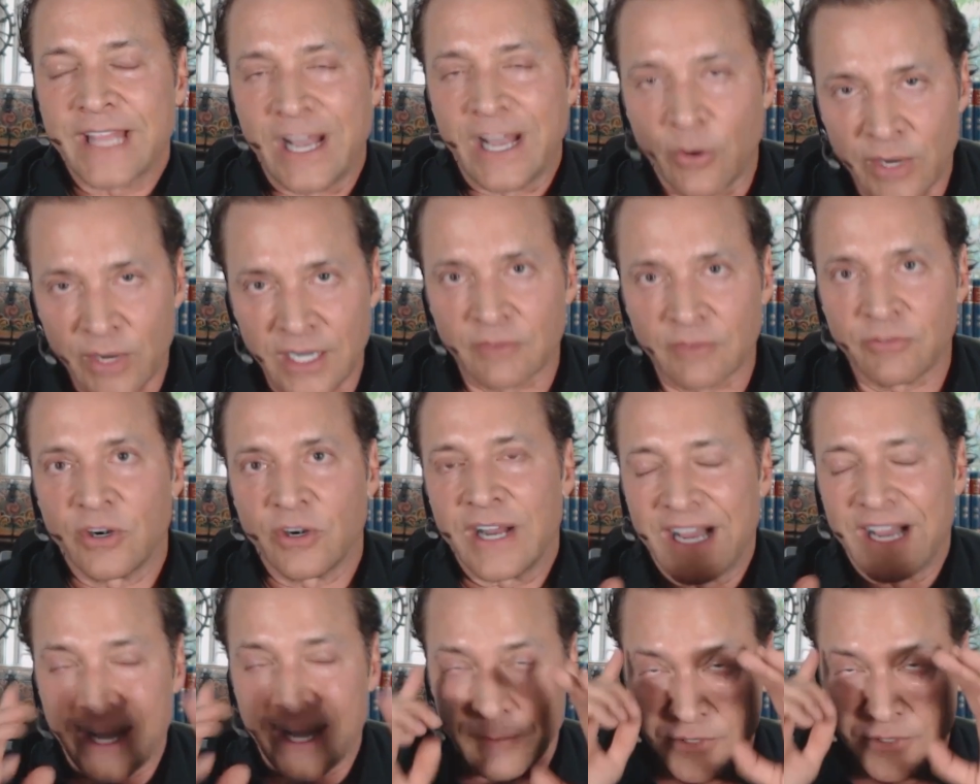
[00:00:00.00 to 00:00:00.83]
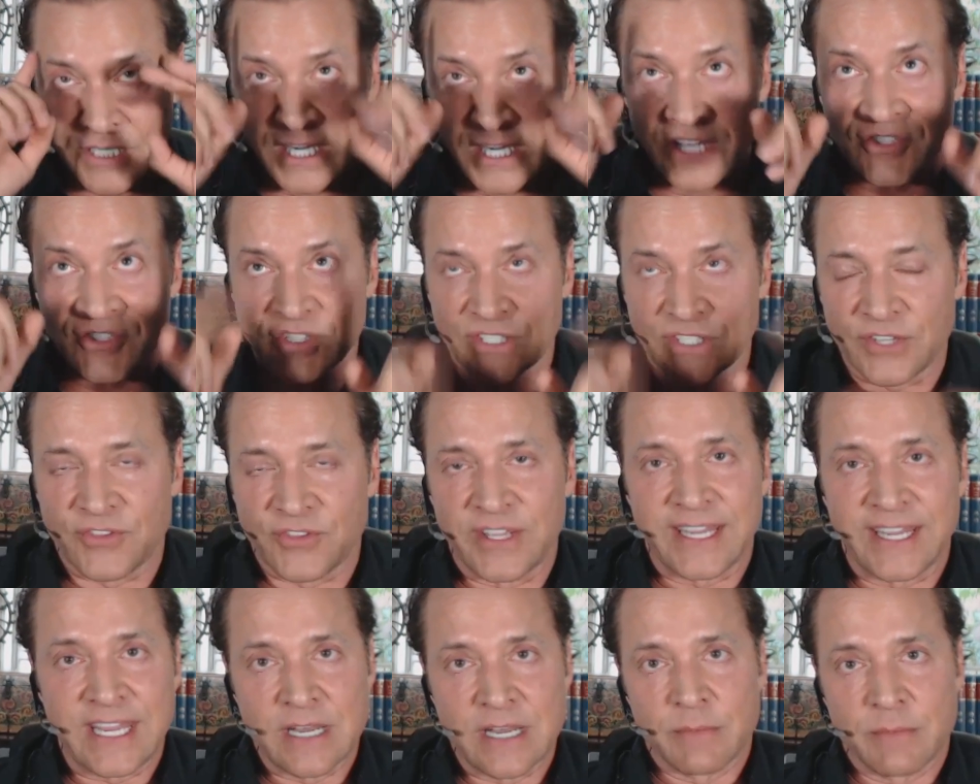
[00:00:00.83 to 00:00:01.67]
However, I am constantly
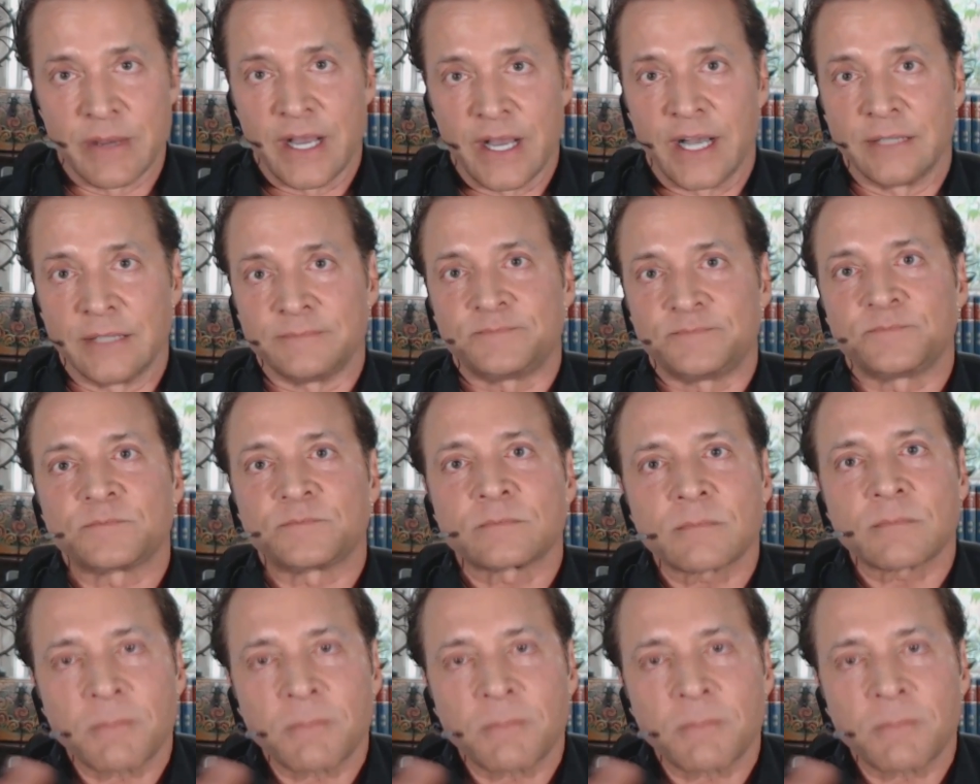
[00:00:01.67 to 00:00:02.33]
thinking about